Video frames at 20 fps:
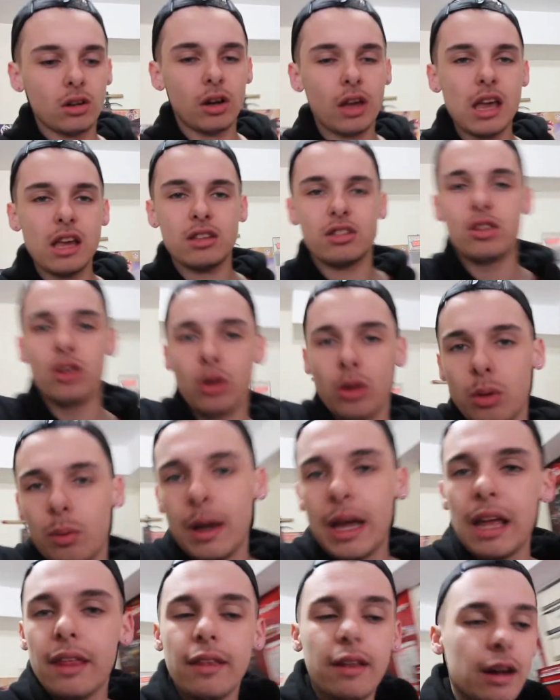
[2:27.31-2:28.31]
Okay, so the
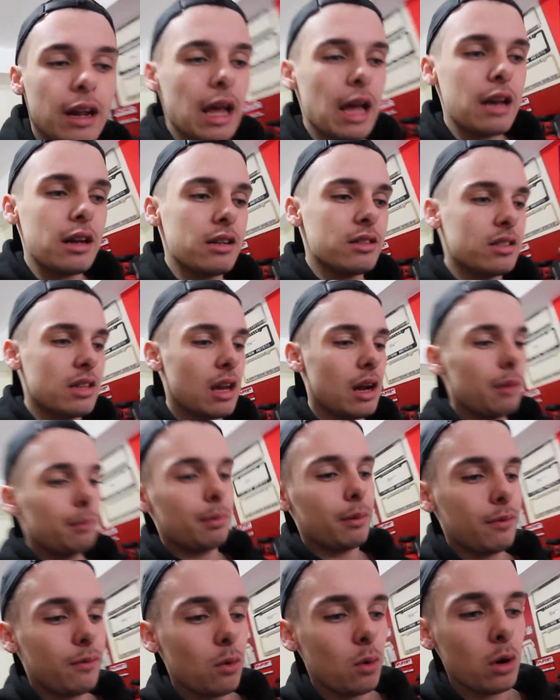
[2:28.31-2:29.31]
way that I had it set up
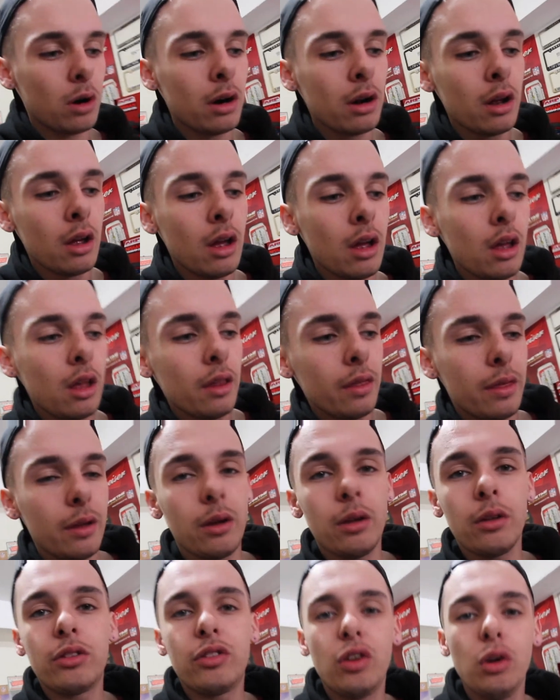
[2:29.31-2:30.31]
before,
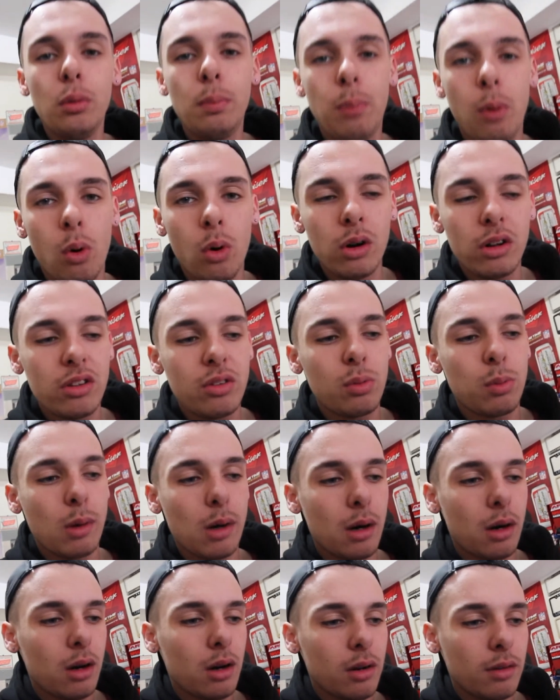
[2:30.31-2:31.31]
the two ports
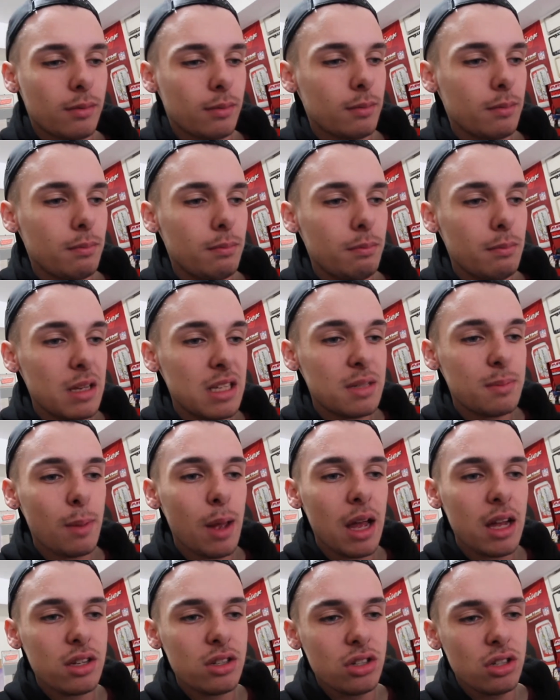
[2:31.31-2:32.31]
were
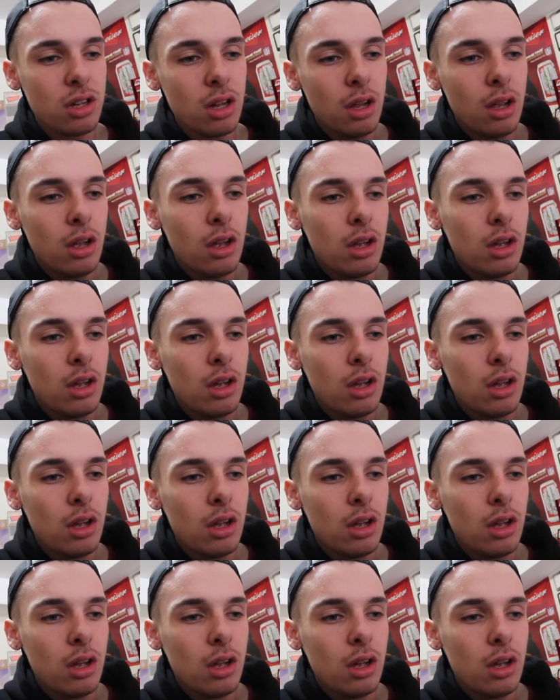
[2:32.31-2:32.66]
mismatched.